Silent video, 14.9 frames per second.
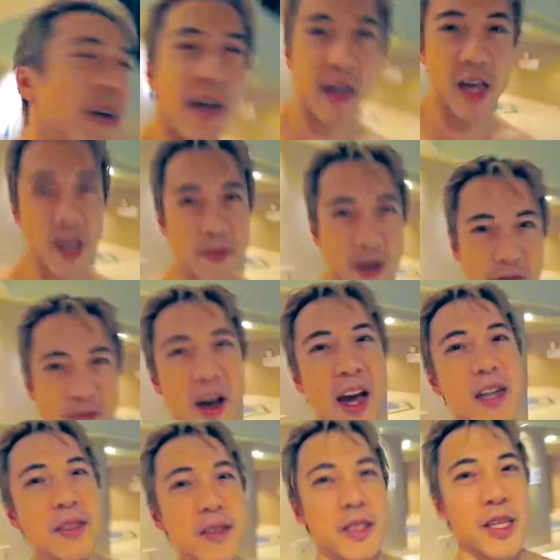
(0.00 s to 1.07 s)
And my
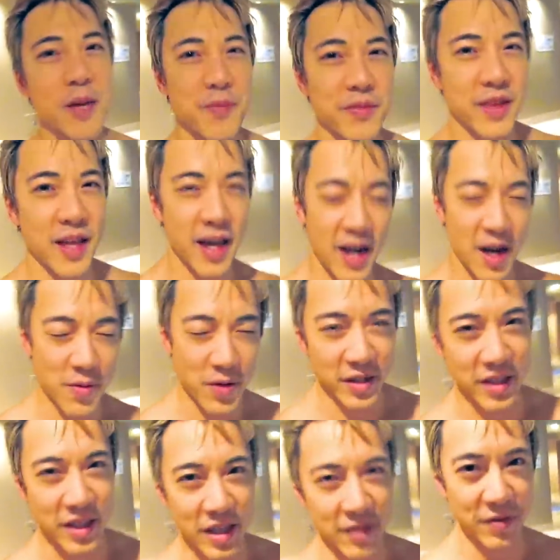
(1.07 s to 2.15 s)
final tip that I want
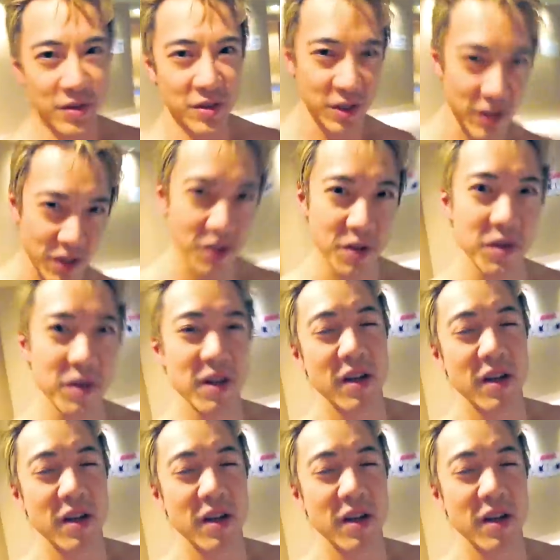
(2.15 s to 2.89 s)
to give to you,